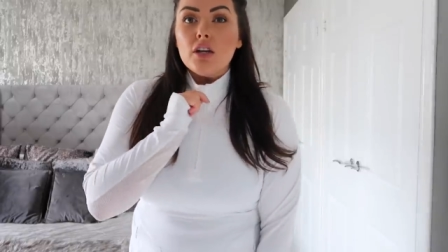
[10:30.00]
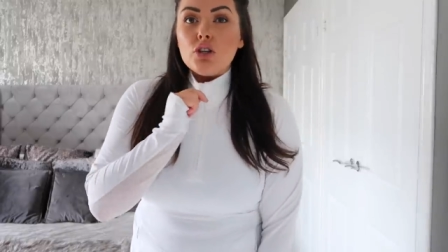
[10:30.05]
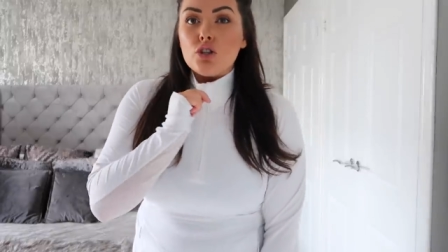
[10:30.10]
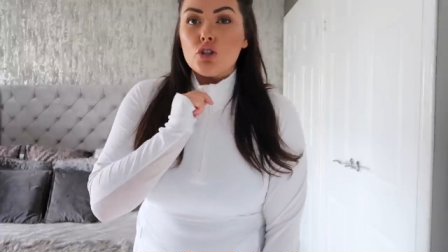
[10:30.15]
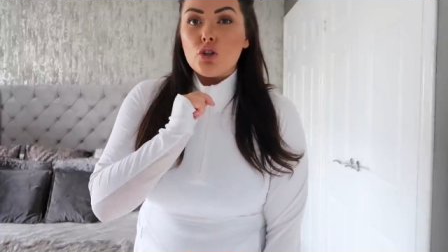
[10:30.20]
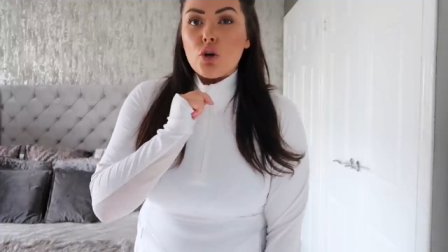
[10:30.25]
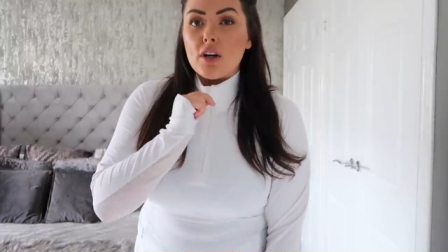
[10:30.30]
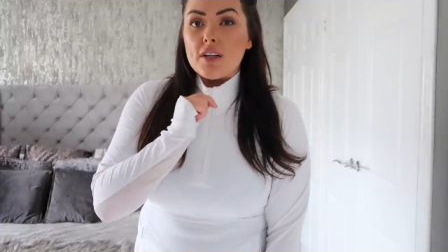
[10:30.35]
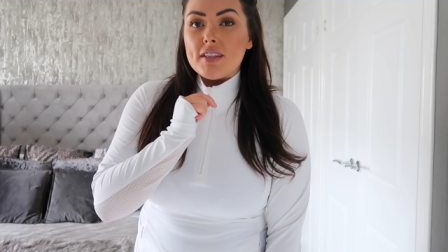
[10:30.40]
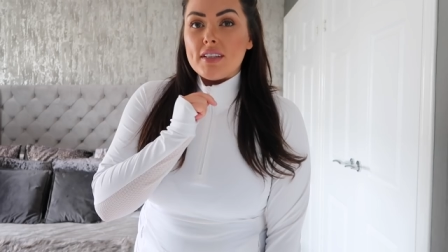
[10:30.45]

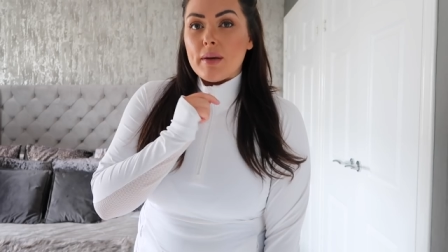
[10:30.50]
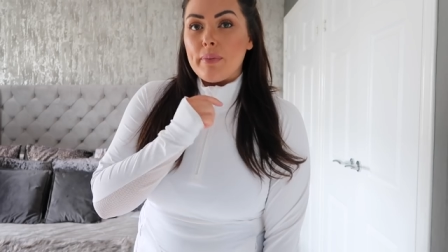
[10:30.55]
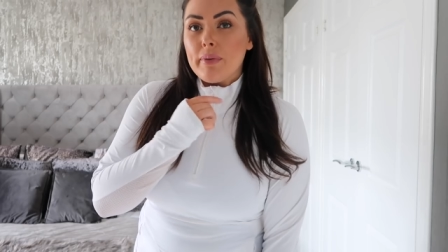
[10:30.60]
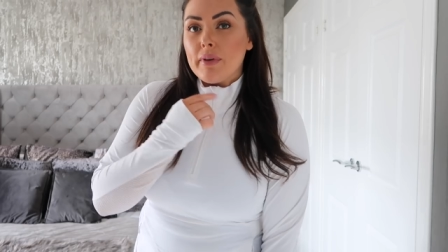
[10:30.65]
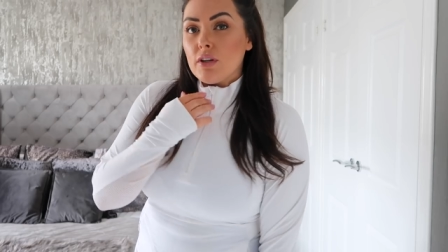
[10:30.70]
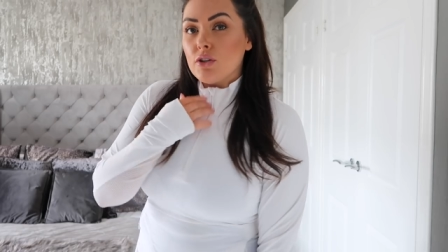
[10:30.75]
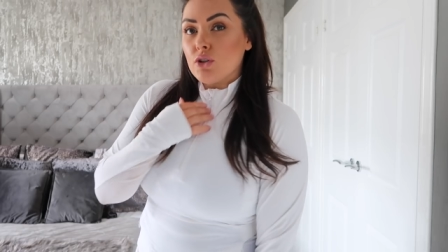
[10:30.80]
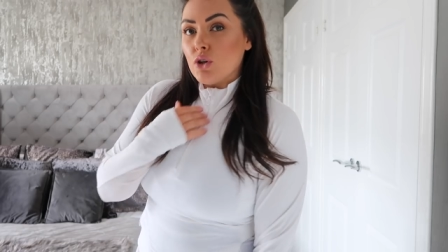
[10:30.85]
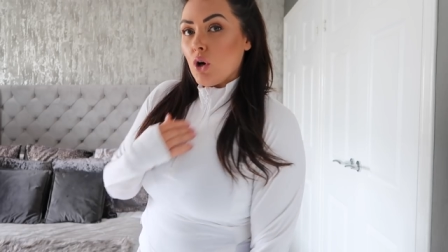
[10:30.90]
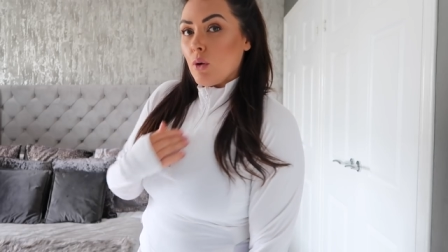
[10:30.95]
short zip at
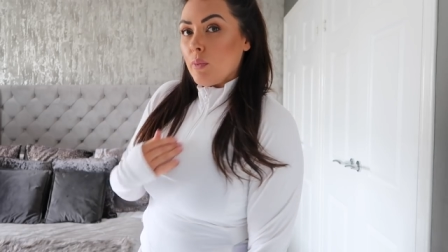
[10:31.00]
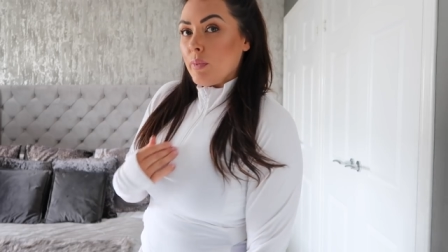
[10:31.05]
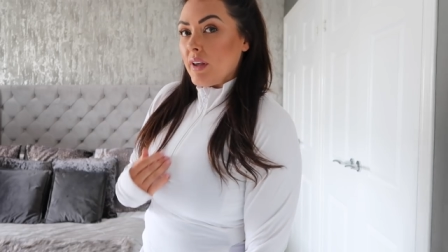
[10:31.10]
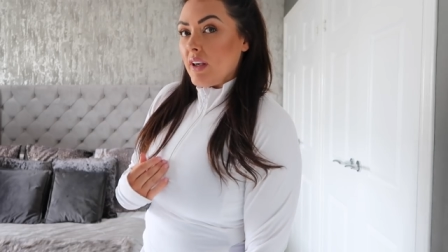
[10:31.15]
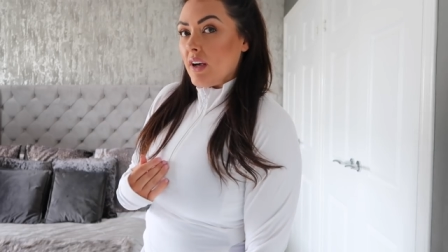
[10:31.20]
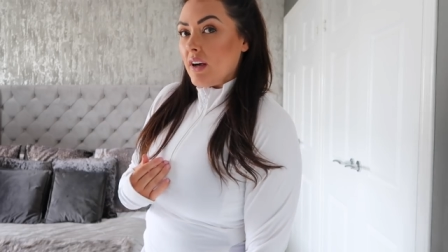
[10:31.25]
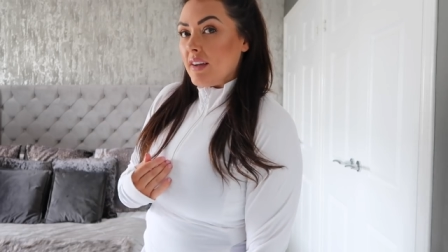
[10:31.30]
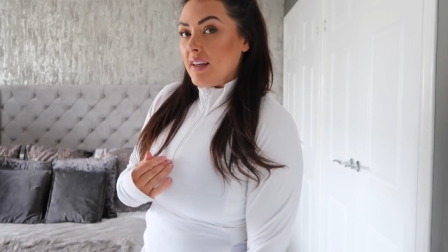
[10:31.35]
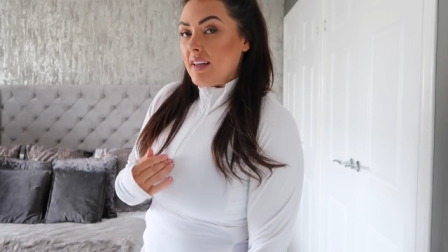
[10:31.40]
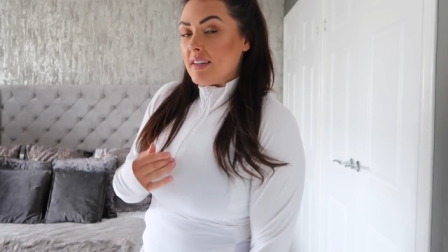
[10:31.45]
the top
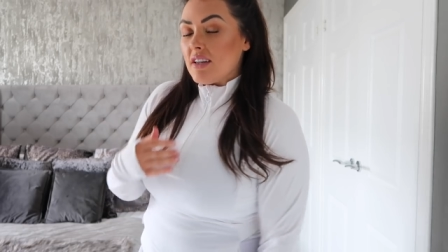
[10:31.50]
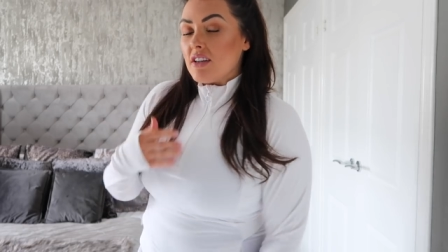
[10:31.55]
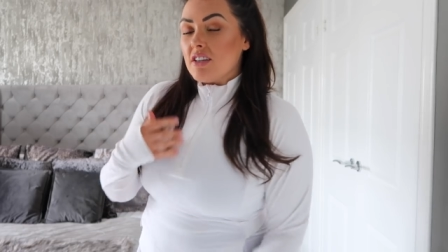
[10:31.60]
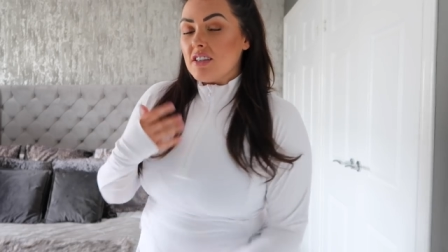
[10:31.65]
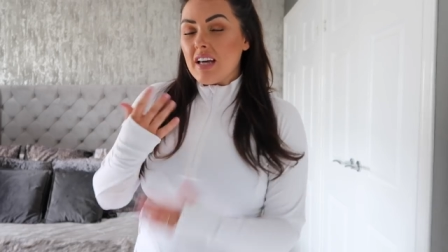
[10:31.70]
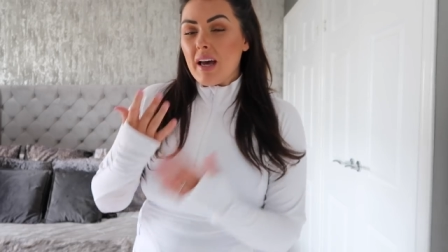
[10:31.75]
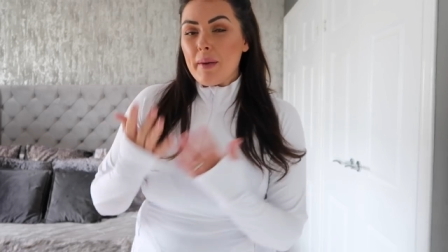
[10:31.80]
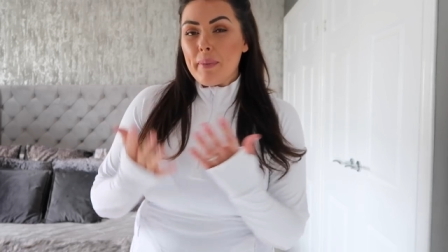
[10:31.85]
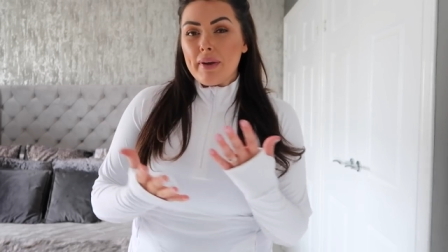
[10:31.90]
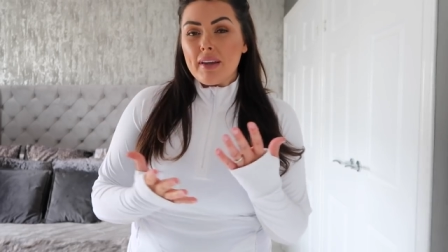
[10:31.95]
here. These are
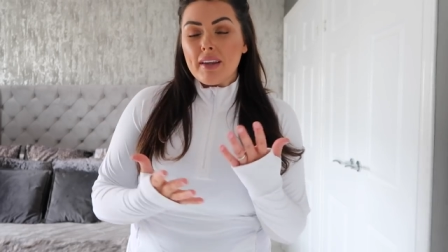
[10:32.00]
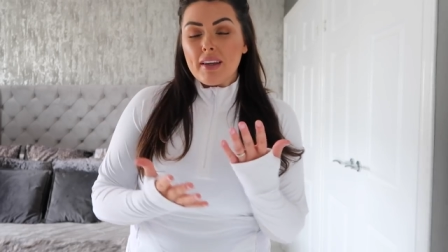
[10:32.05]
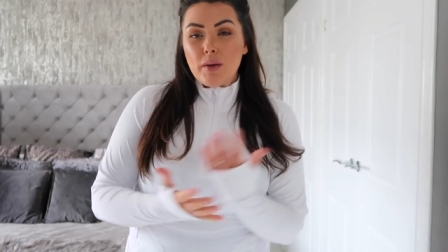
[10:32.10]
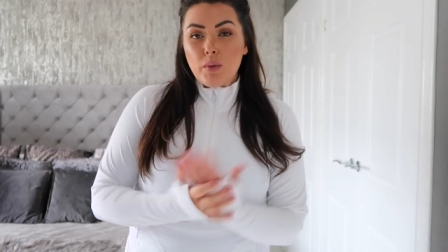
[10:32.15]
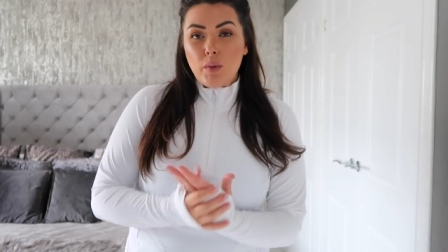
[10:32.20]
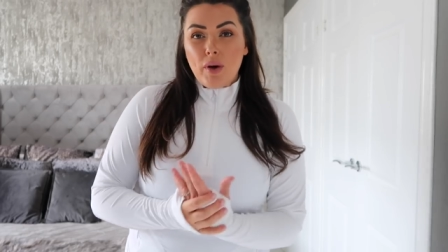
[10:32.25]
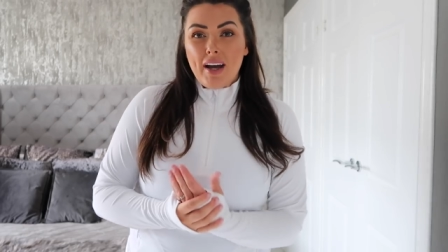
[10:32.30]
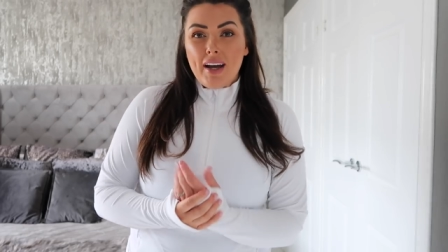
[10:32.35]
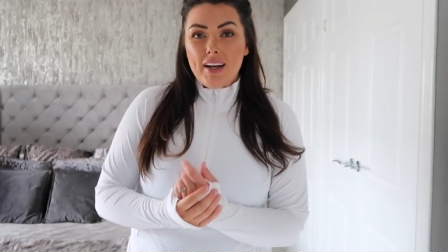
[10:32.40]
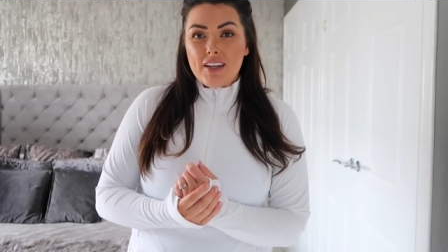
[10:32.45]
typically
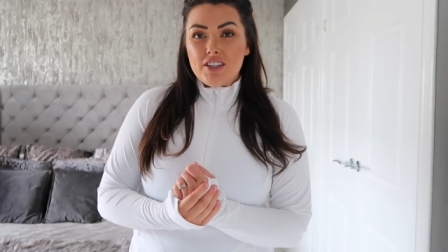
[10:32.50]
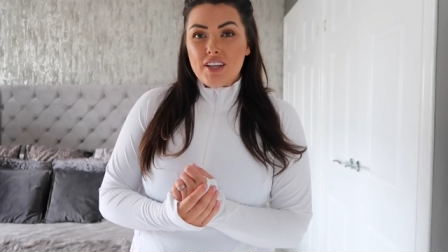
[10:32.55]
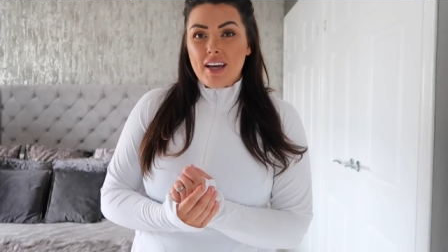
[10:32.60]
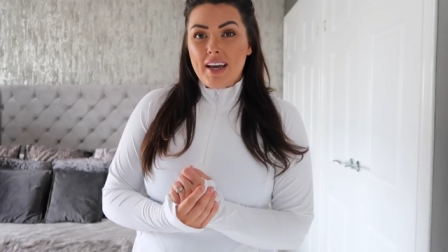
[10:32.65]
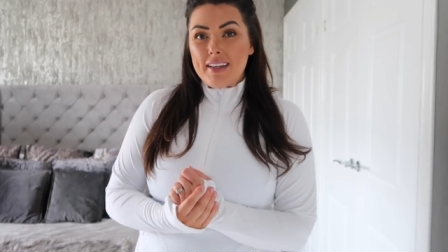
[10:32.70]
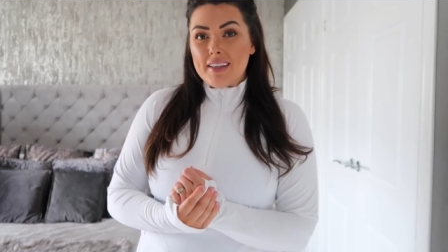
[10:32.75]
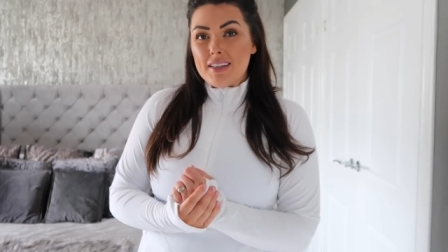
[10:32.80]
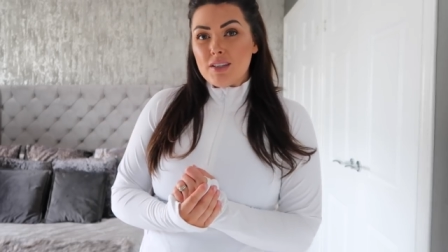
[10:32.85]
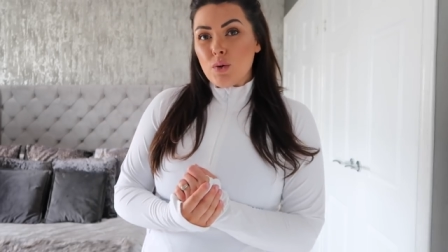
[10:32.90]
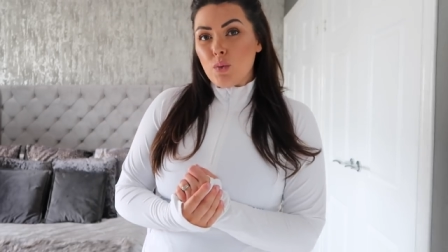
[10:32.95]
what I
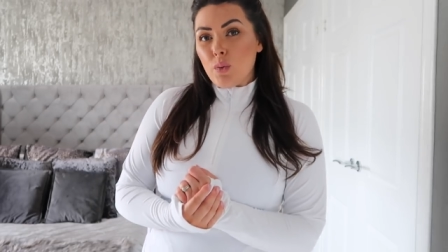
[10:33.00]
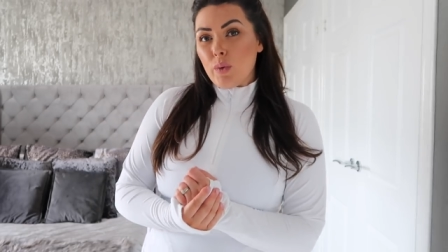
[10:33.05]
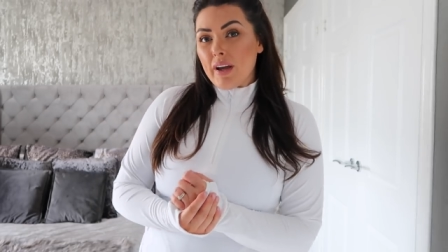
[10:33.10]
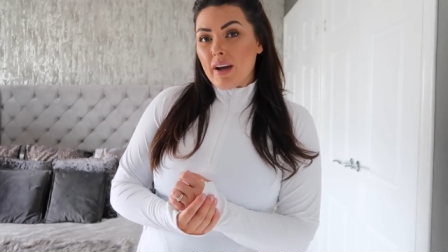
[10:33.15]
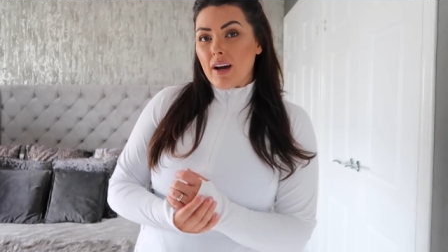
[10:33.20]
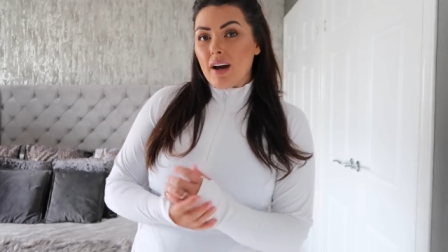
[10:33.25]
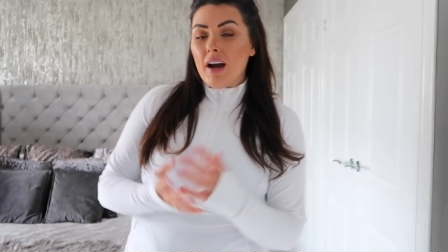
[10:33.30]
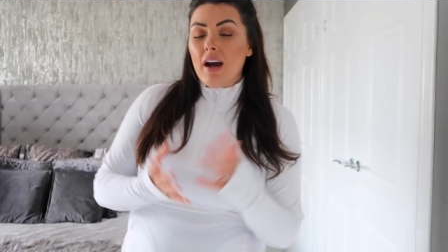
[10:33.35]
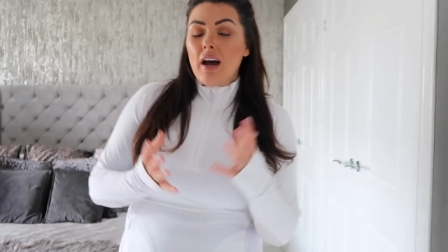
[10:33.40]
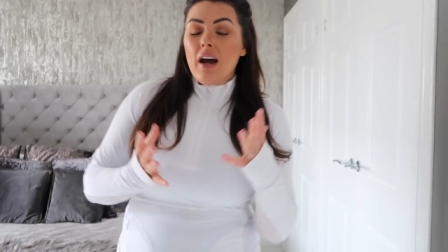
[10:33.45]
tend to
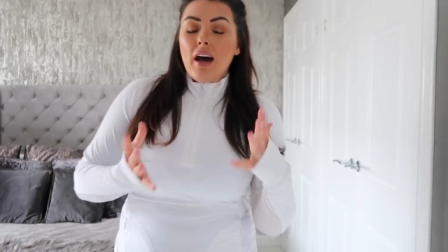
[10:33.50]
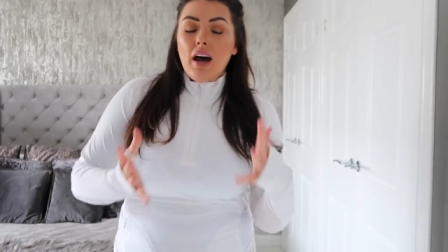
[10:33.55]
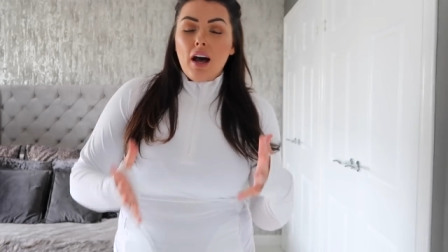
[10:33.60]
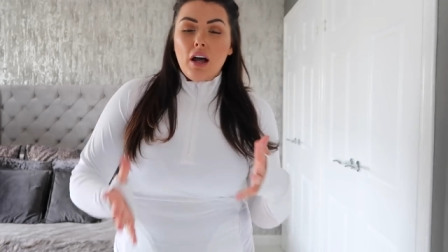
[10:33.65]
wear